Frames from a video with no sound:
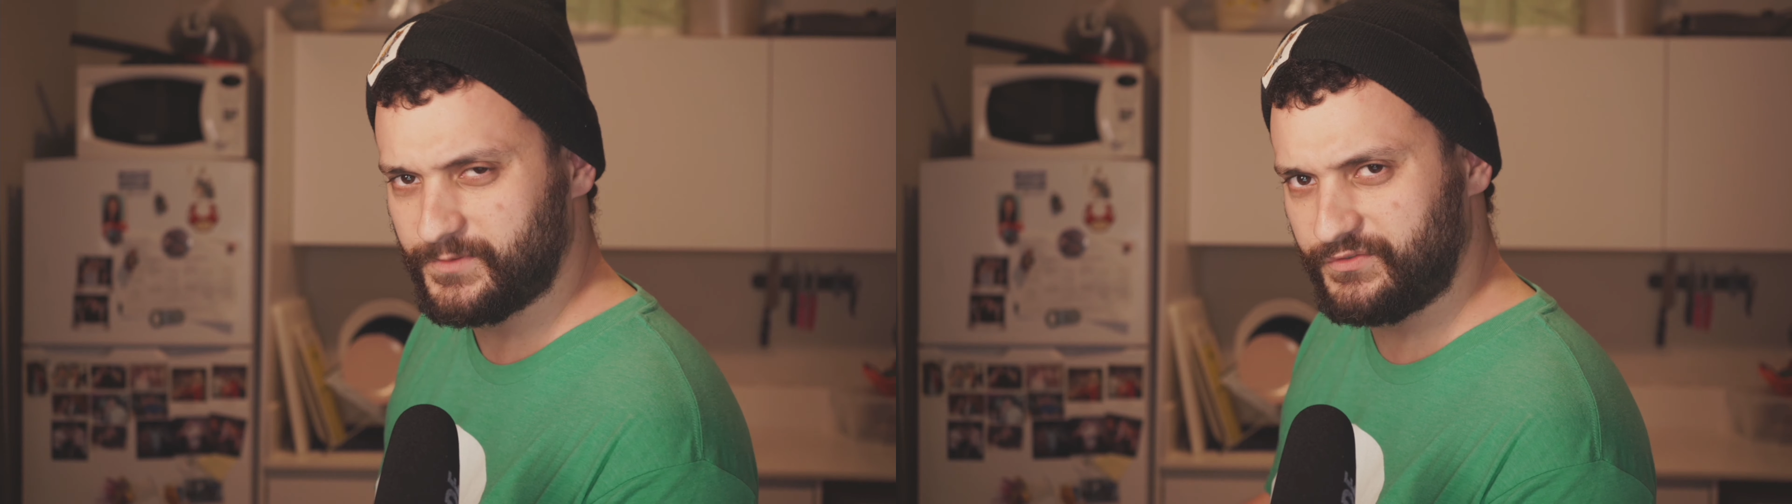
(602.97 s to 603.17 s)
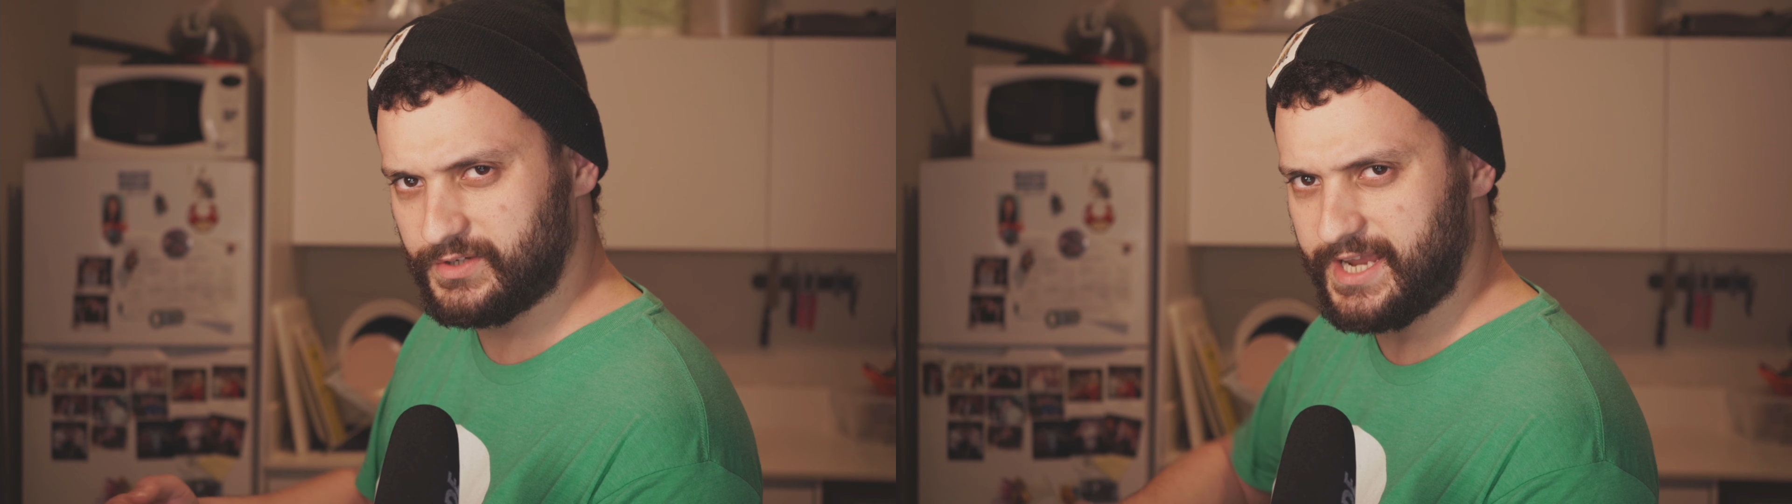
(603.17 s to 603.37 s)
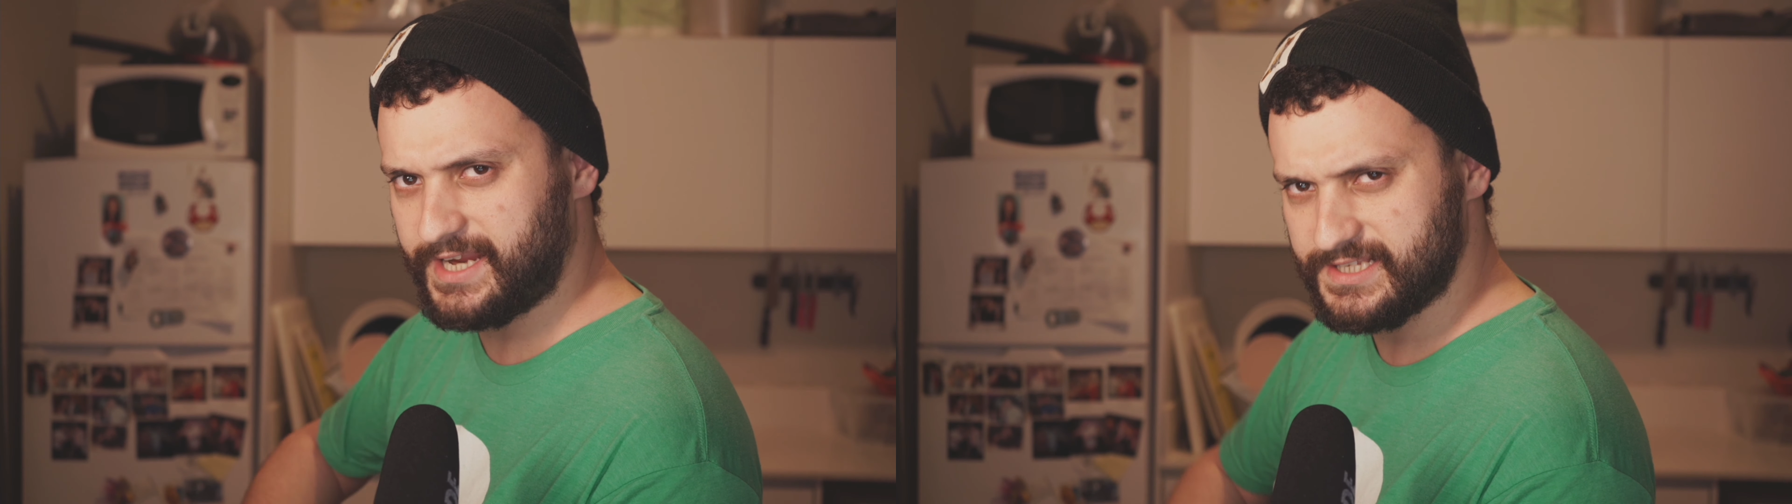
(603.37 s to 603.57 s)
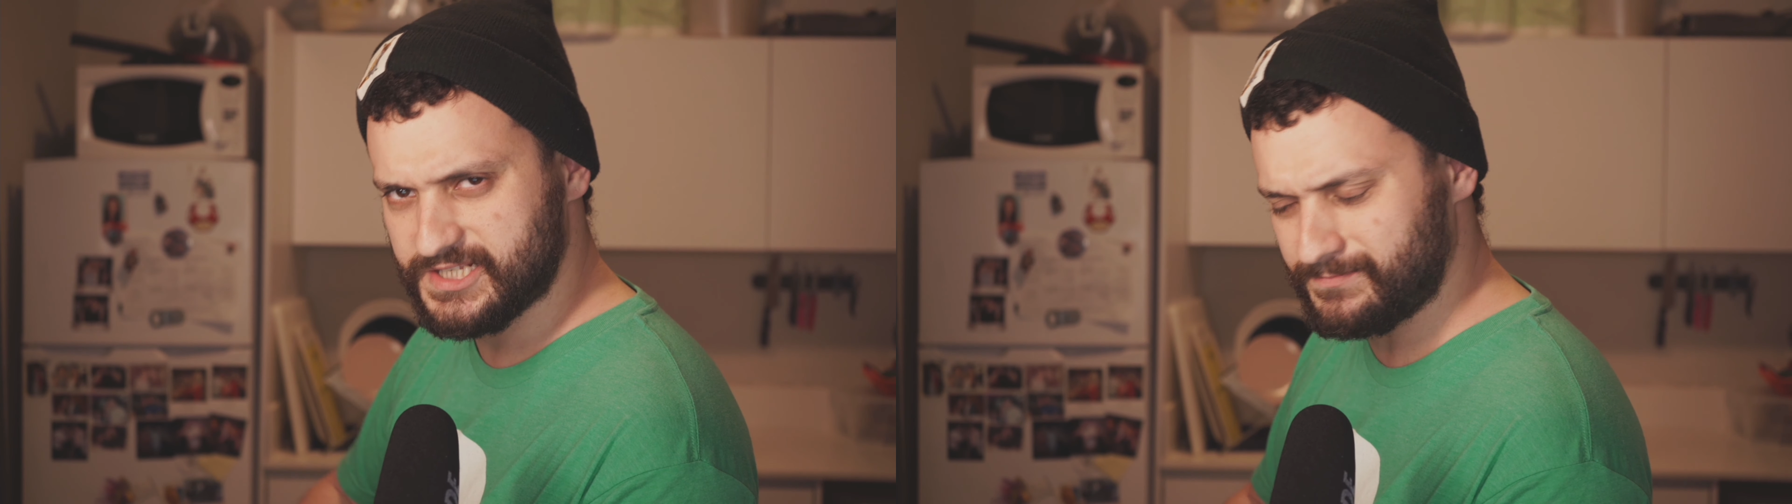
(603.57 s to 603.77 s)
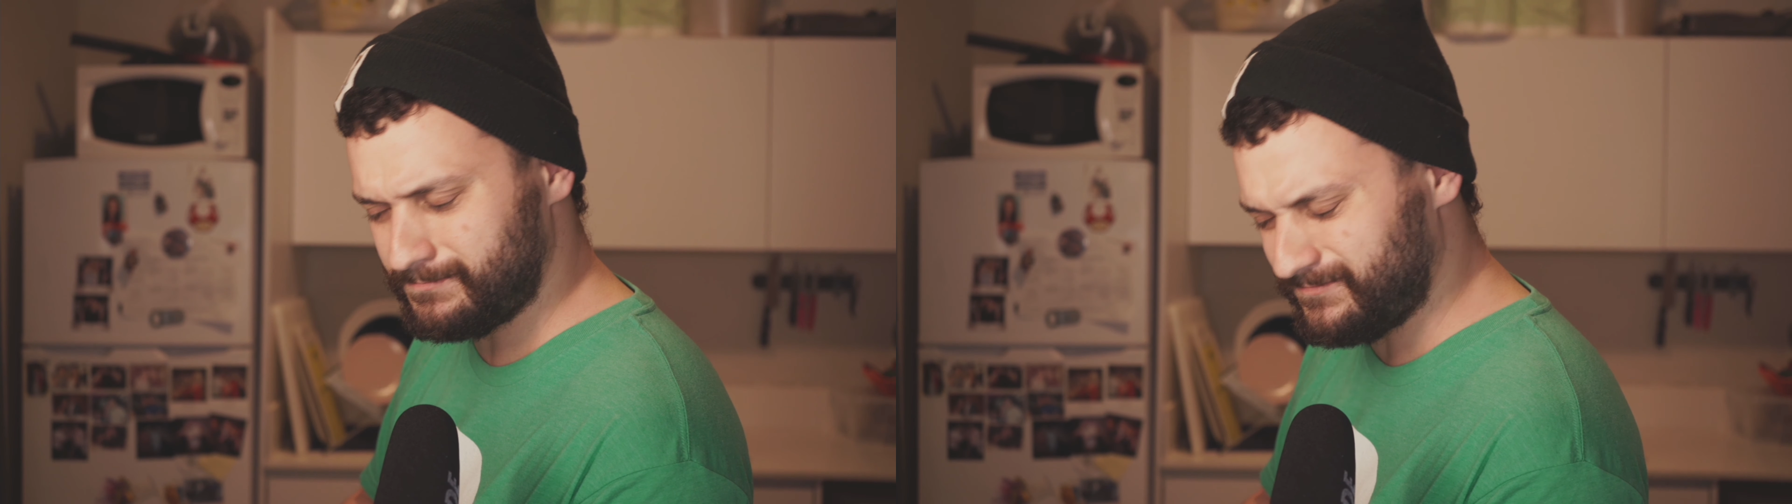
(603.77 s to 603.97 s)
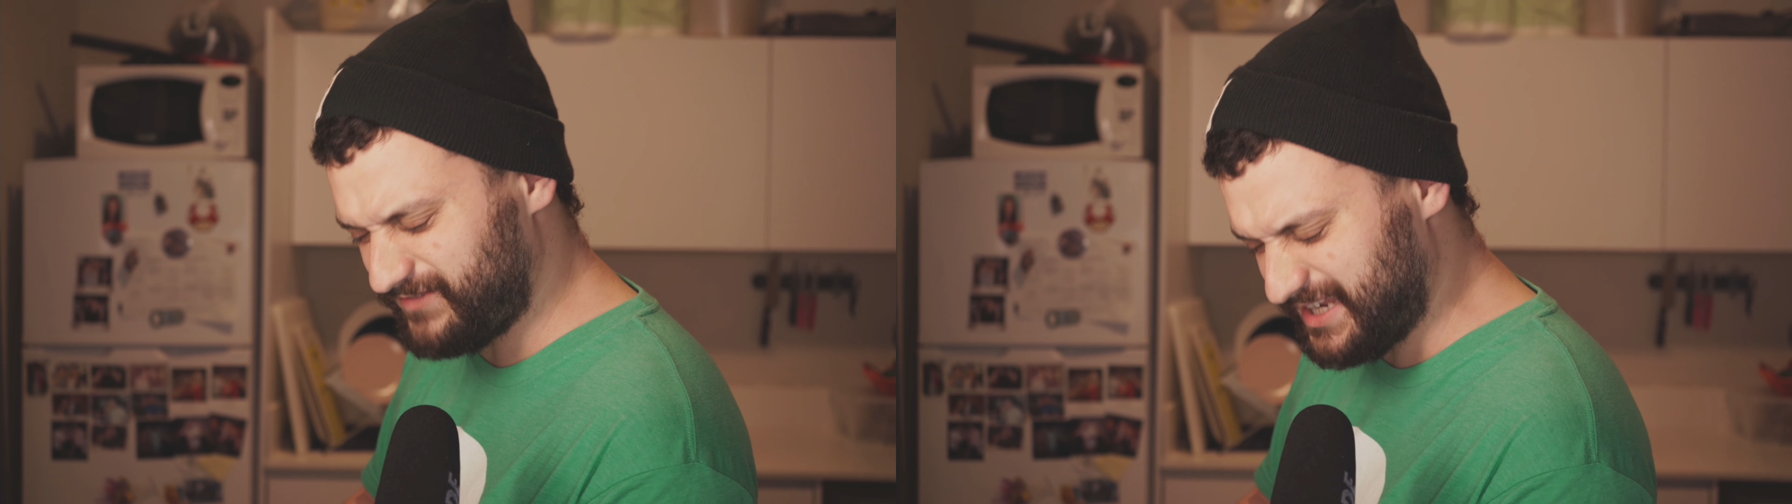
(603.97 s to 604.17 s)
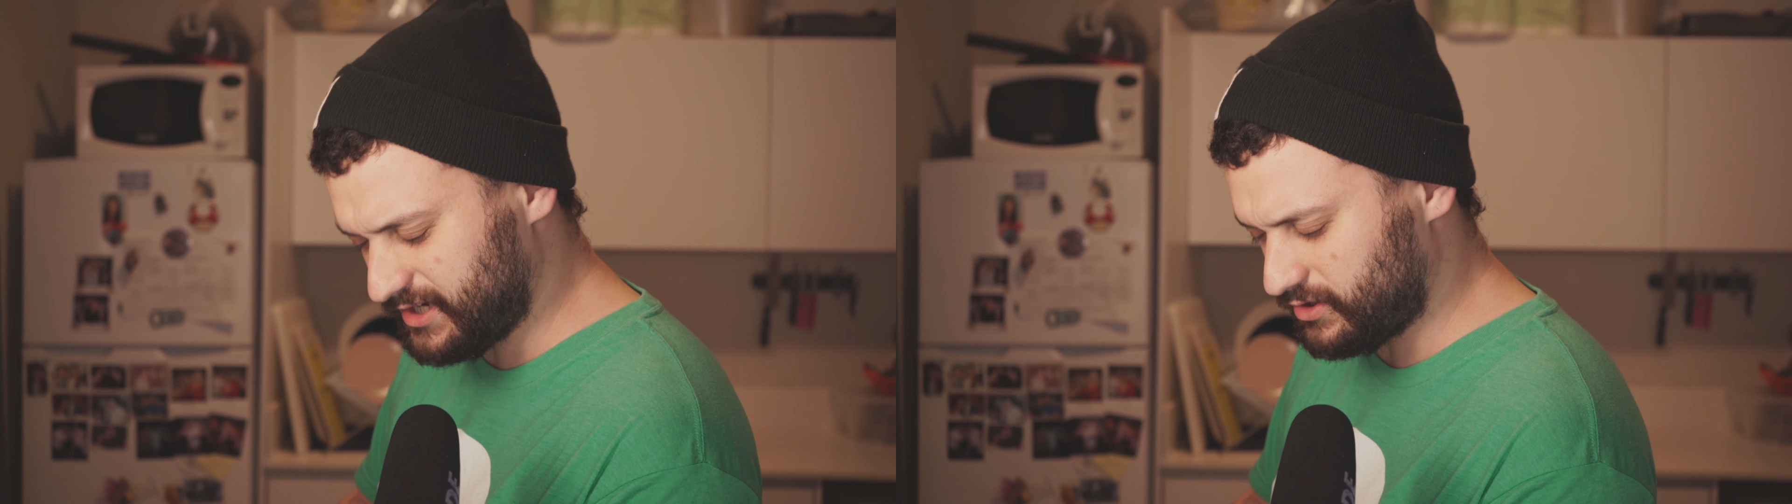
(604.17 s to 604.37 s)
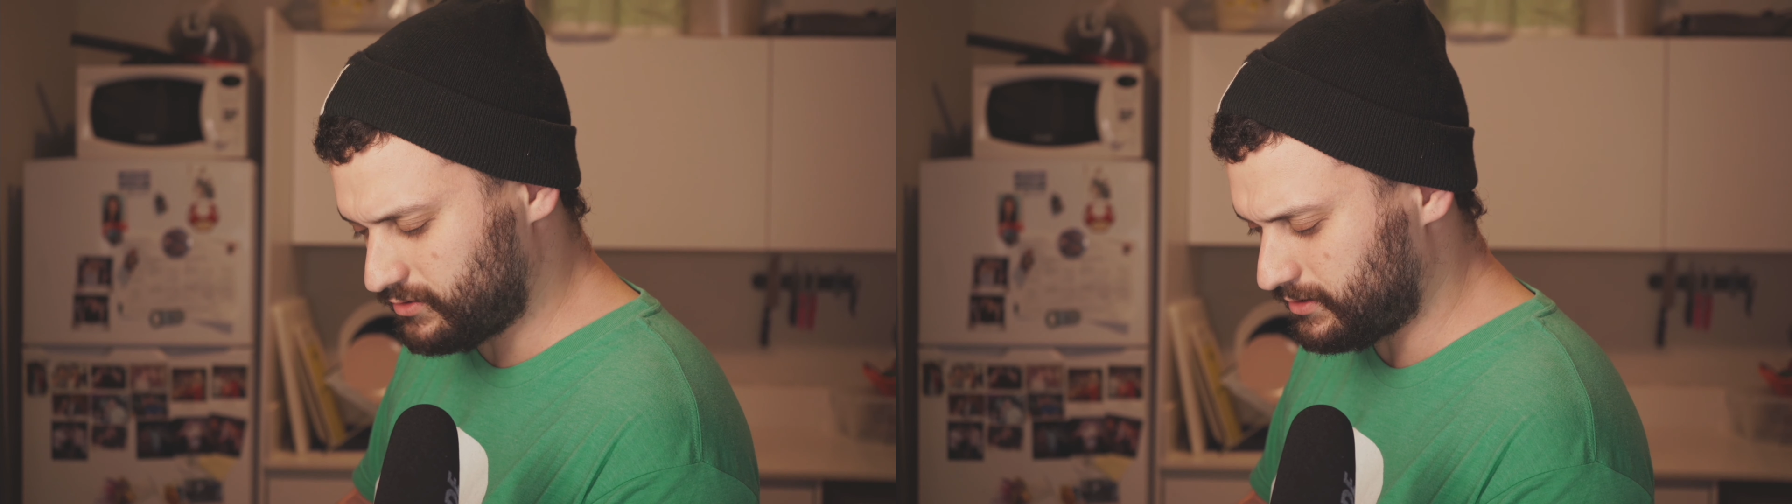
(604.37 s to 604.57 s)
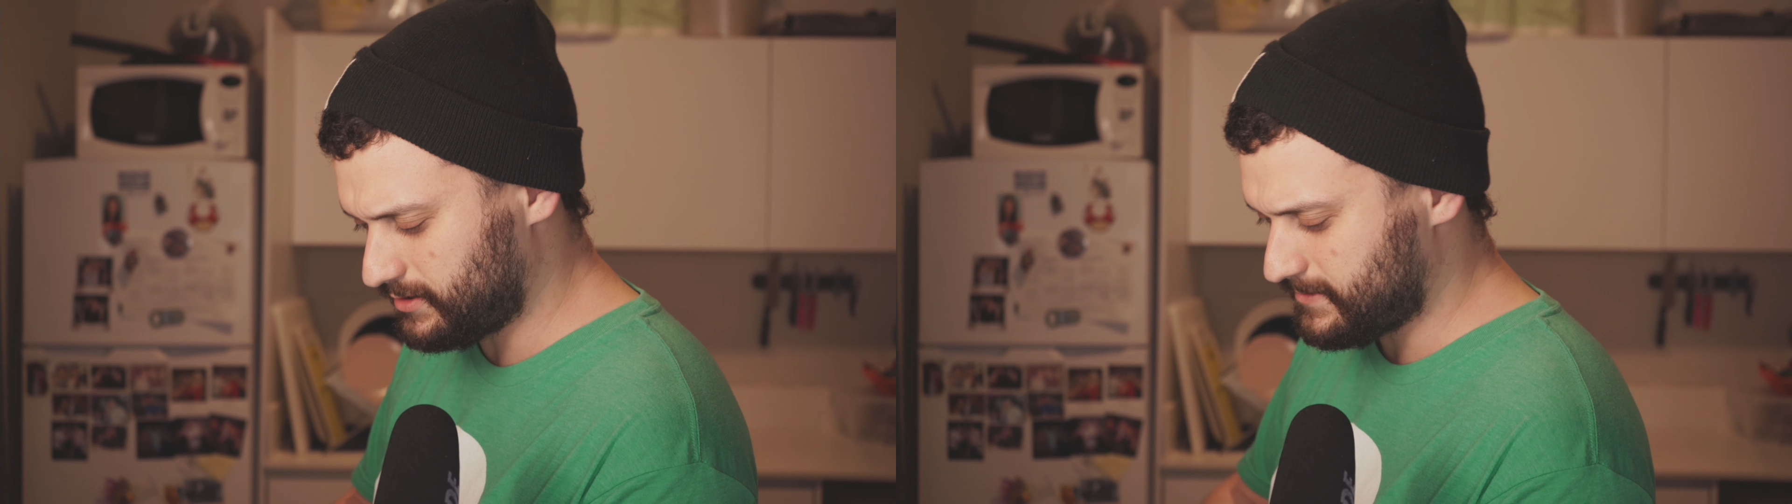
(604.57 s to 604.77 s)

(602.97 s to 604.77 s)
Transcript: If you like this video,